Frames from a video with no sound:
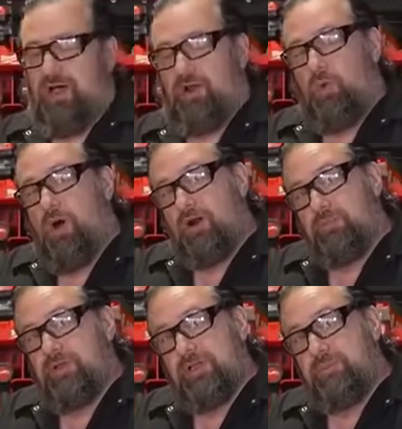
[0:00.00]
lot of water
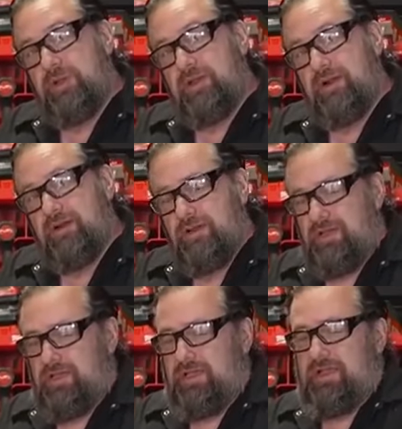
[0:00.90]
buildup in here,
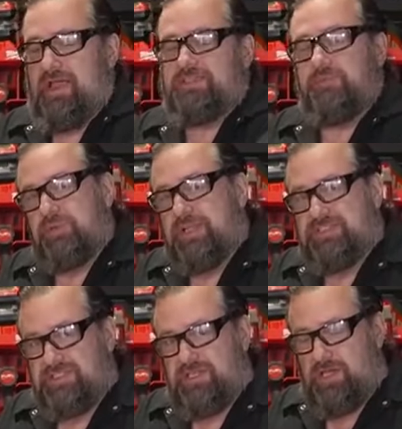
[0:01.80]
it has a
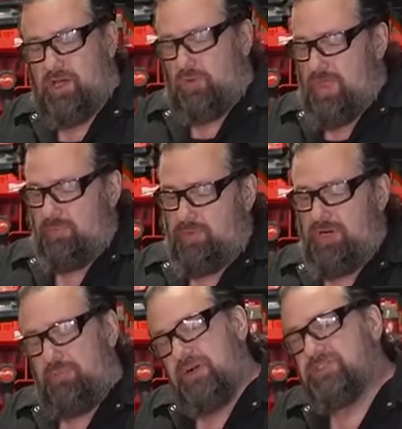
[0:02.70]
place to go without
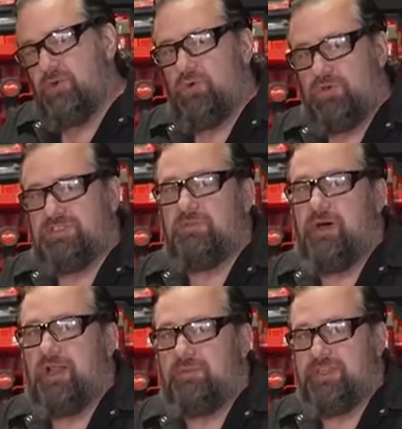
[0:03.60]
putting a bunch of holes in the
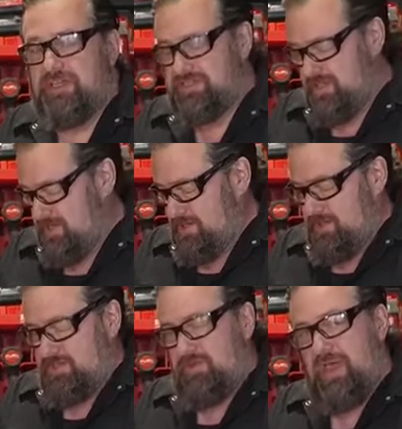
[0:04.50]
bottom of this.
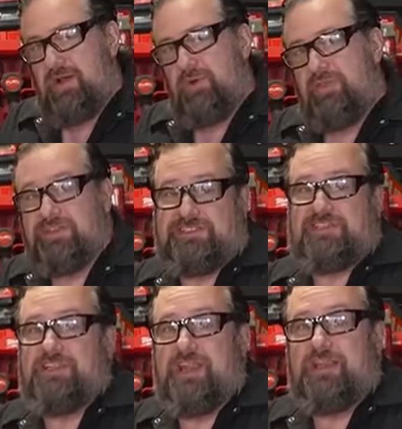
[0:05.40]
So that way, this
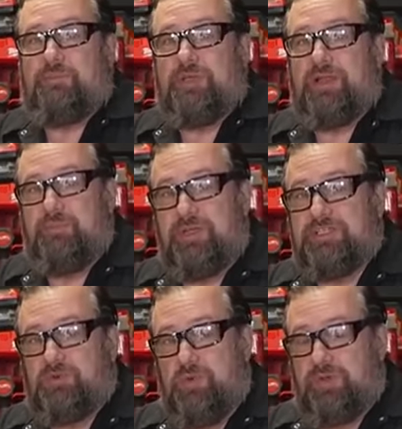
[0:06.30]
doesn't end up being a
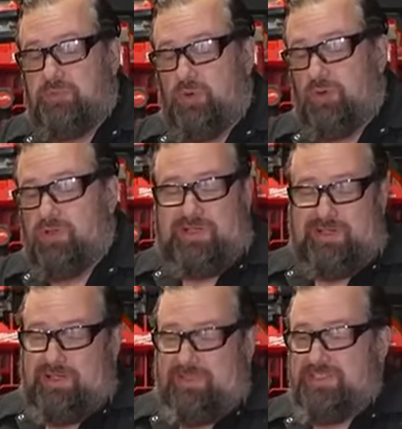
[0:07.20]
big swimming pool.
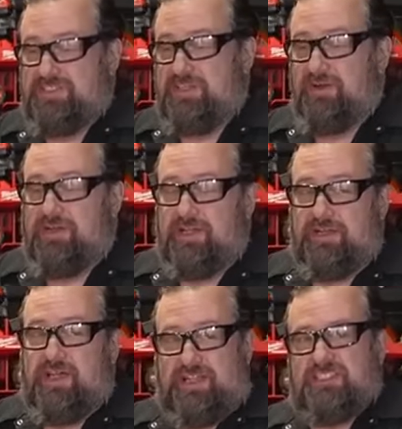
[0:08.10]
This cedar
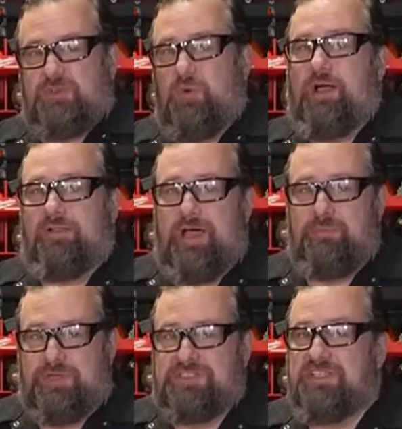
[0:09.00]
can kind of swell
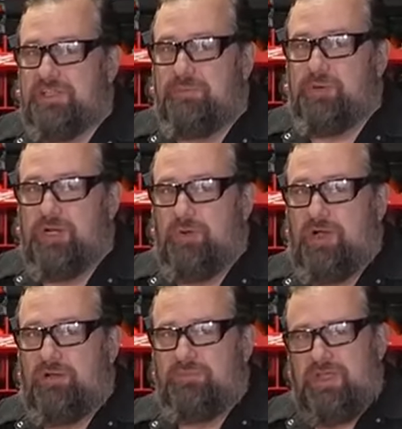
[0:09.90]
up and seal up pretty
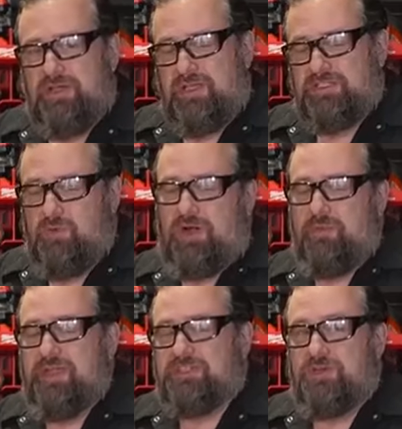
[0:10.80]
well. So I wanted
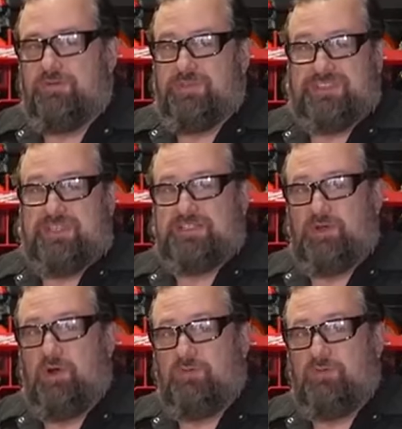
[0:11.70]
to make sure if this gets